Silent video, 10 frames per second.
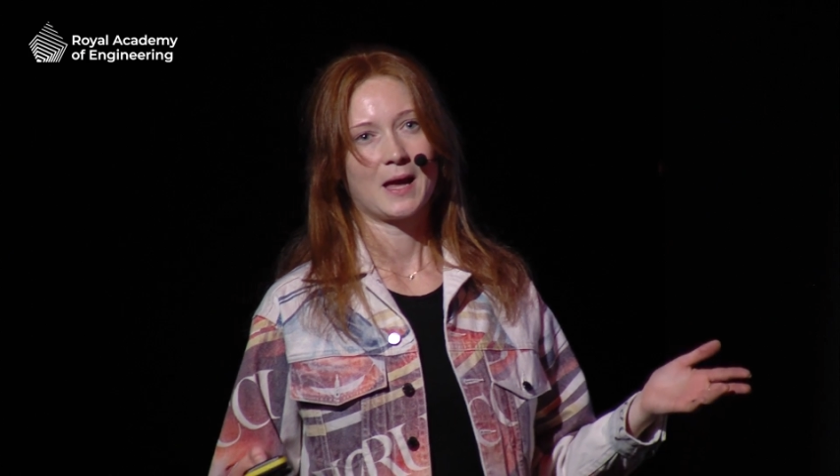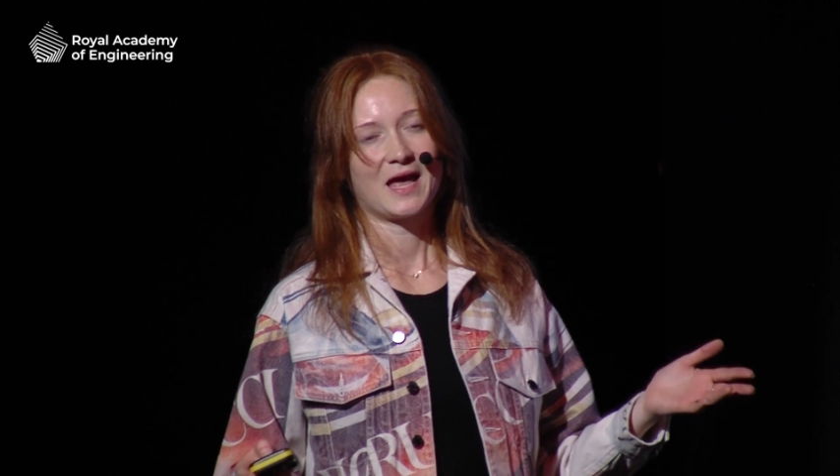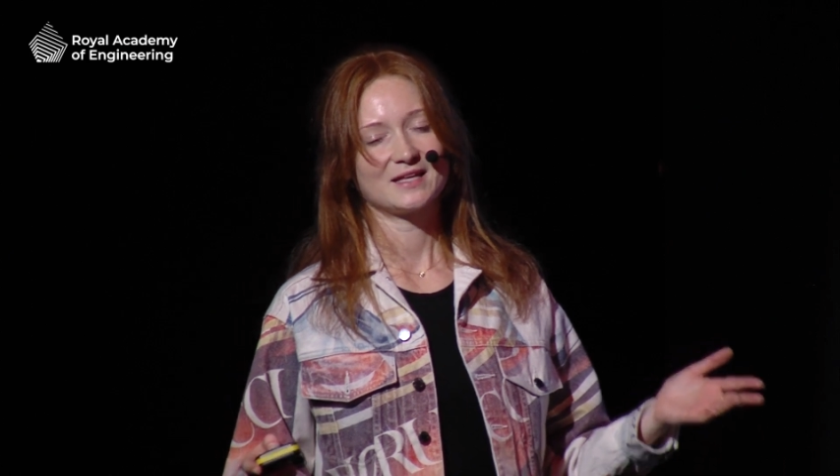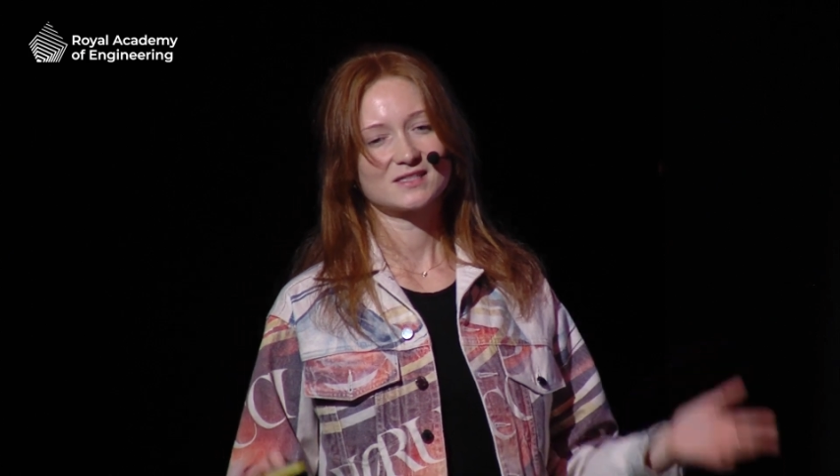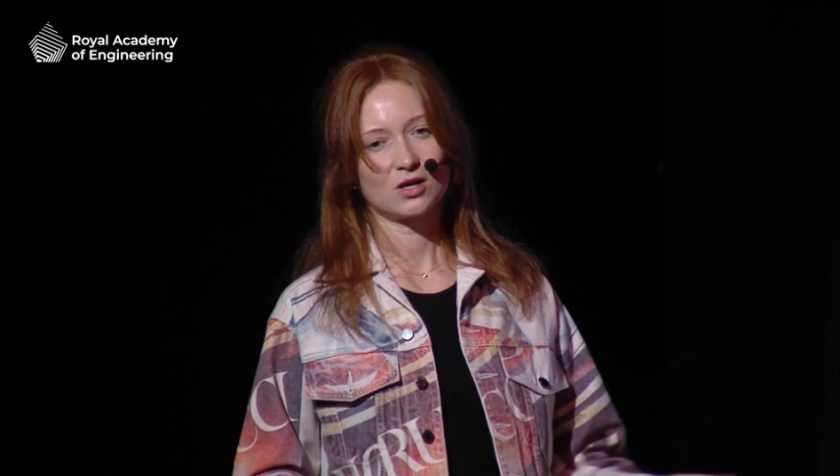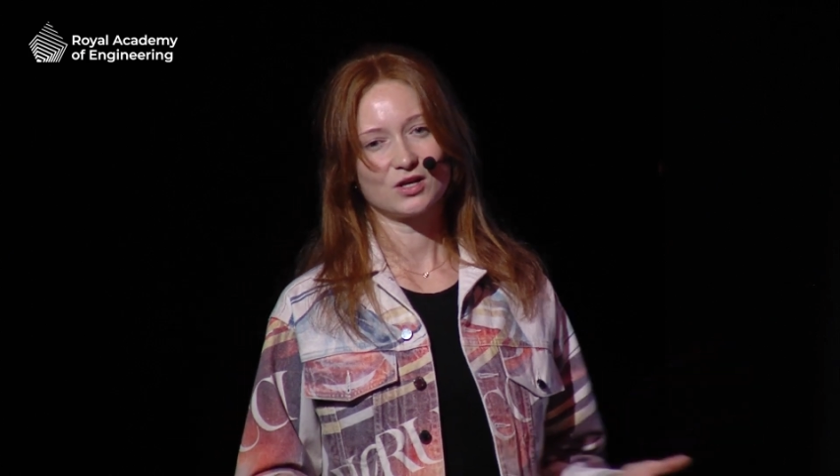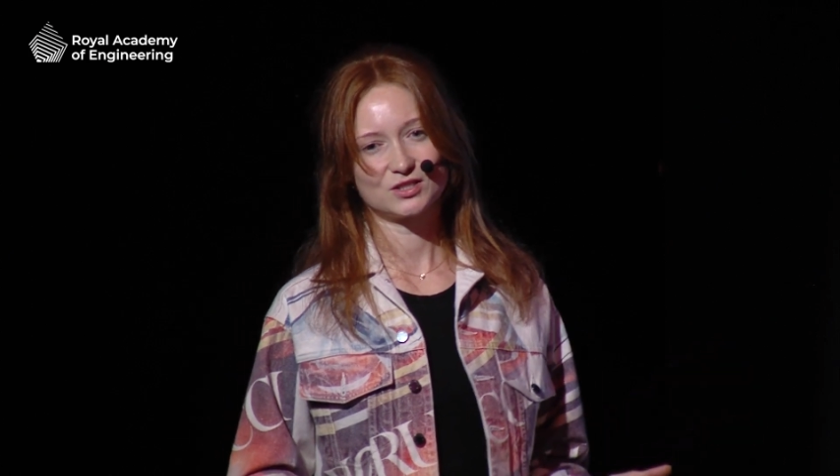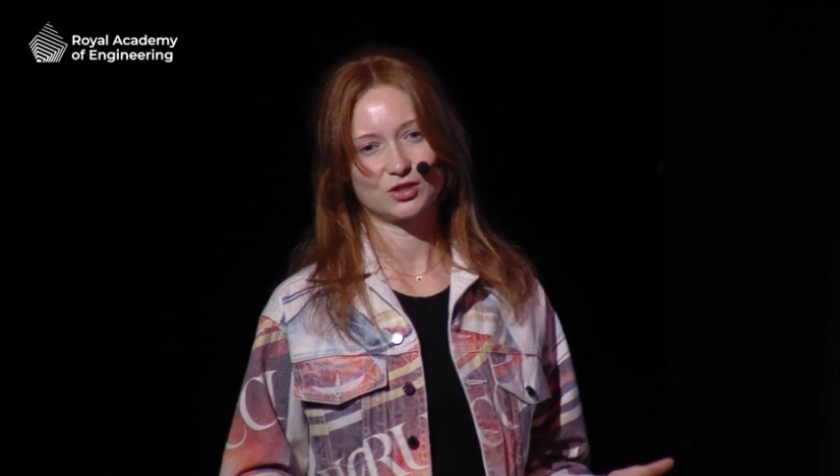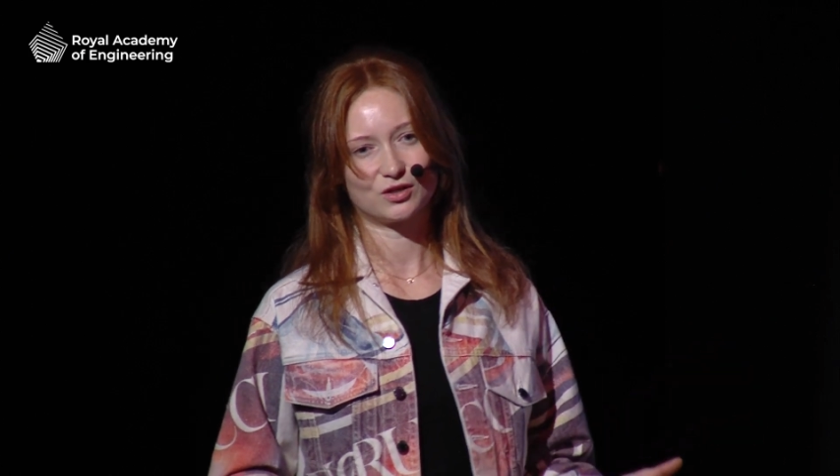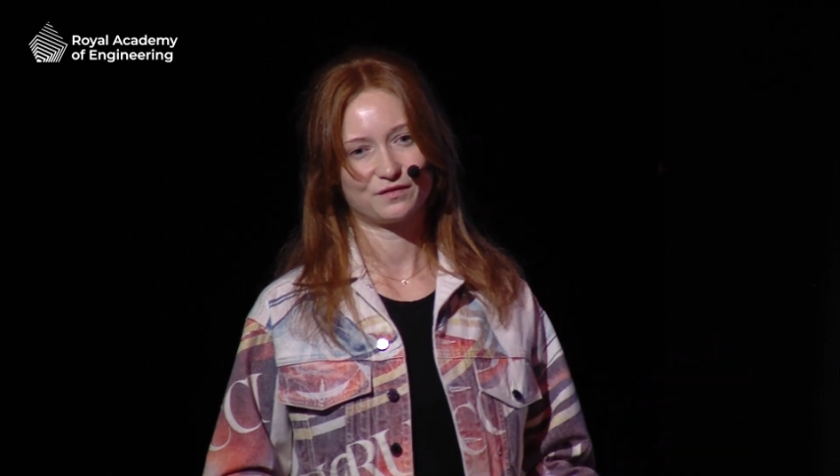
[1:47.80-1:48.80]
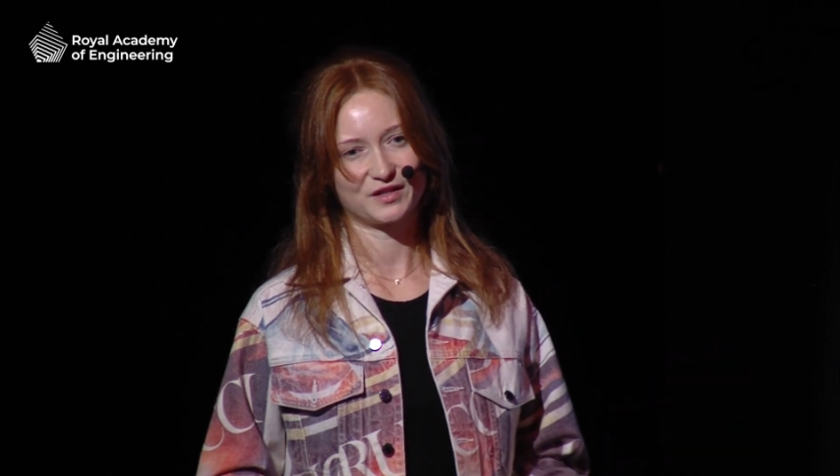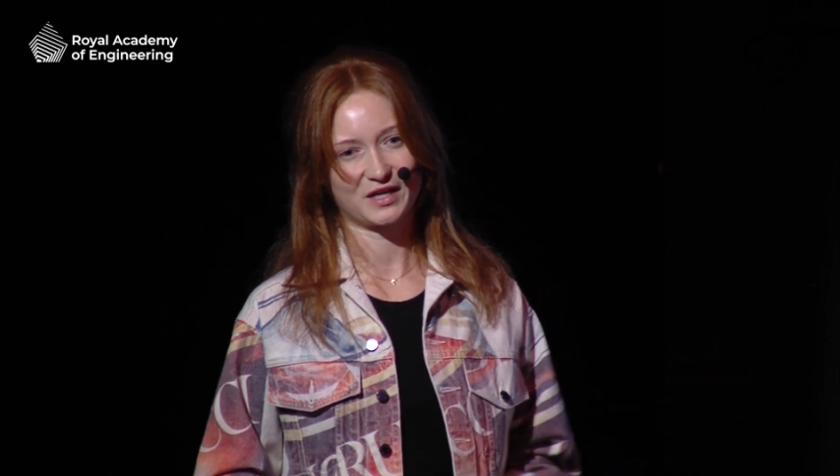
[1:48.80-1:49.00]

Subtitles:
It started off in the